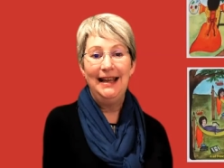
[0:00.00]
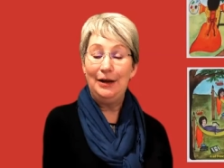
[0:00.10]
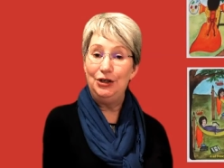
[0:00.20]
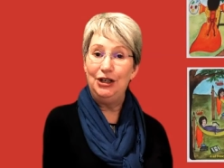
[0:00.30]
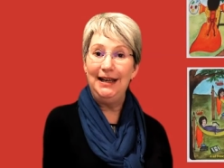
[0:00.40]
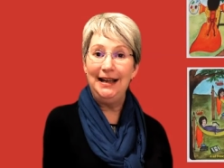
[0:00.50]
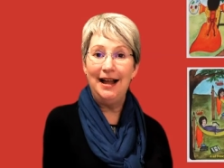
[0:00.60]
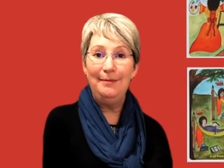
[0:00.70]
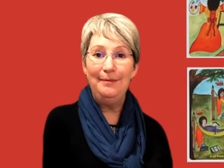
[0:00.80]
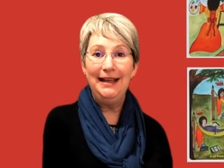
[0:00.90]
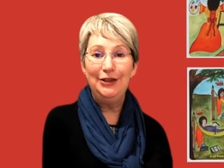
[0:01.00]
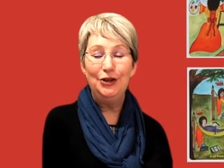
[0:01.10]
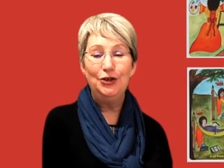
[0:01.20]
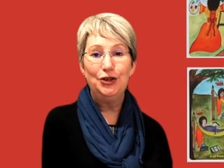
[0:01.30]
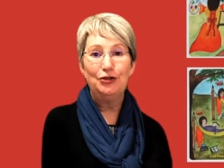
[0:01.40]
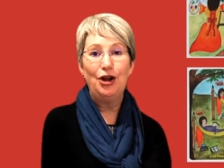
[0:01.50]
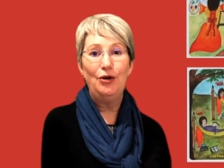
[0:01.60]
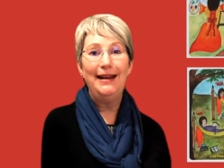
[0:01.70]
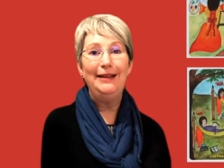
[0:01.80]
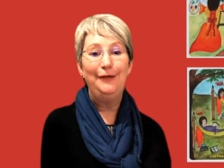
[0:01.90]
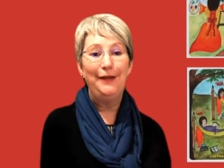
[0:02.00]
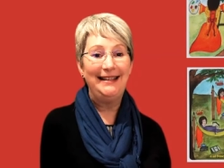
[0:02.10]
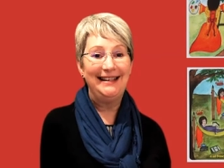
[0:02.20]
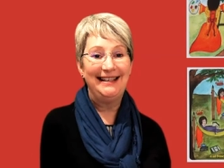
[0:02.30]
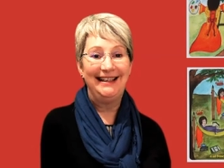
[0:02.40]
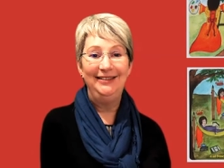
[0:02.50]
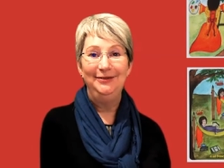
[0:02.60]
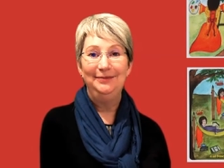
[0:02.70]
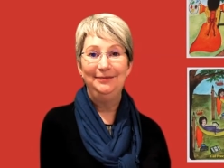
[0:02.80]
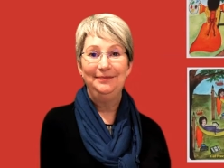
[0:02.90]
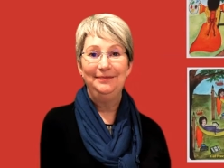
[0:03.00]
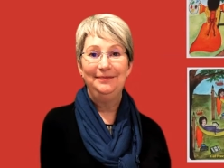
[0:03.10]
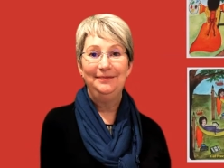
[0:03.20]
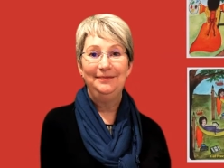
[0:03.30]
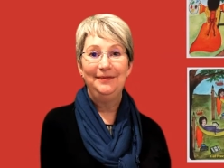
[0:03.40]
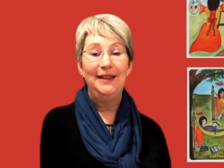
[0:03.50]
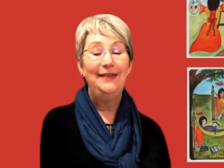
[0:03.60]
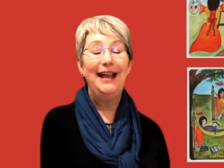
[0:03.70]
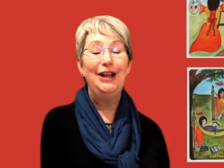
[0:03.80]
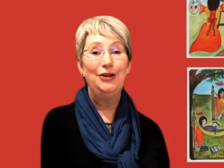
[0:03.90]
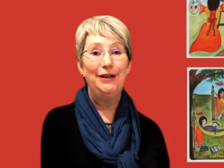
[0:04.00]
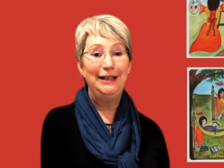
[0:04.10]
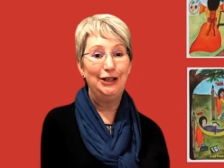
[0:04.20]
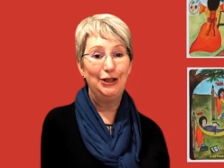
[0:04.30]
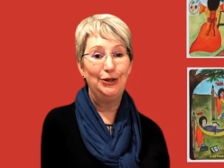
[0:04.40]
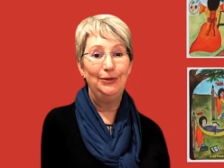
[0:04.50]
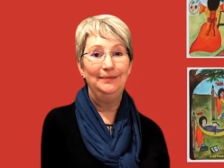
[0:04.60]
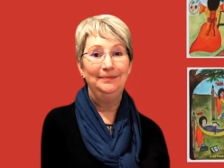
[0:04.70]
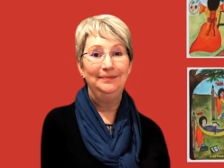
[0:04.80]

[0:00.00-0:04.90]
Now, she can't make those grow any faster than they're going to.